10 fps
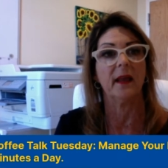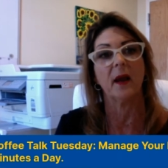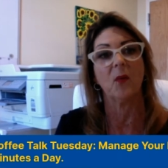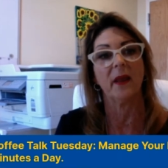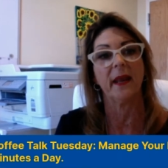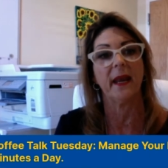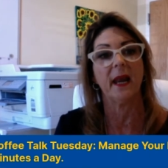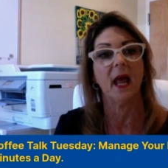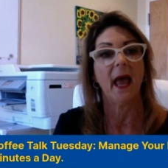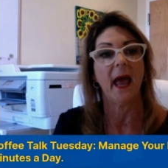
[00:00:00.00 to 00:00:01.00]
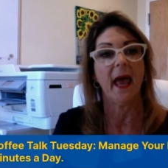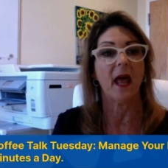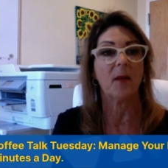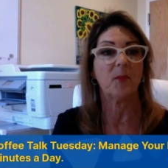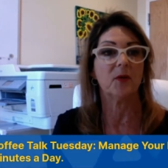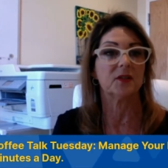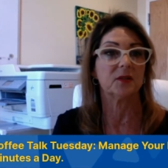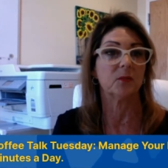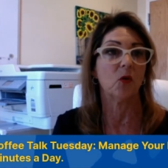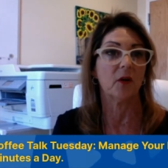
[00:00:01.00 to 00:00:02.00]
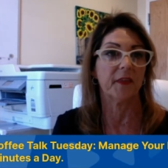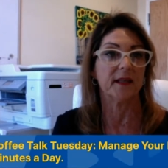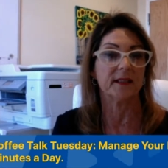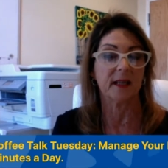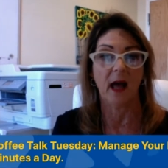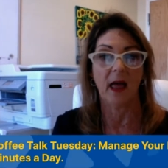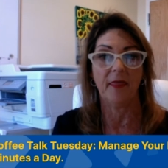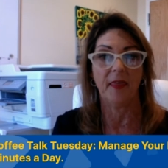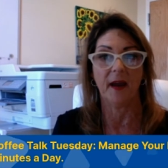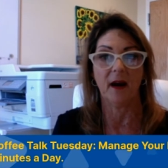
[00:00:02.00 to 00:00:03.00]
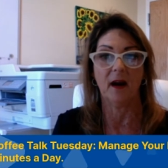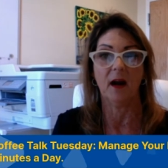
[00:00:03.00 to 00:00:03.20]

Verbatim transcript: And I went in and I put some more things on there.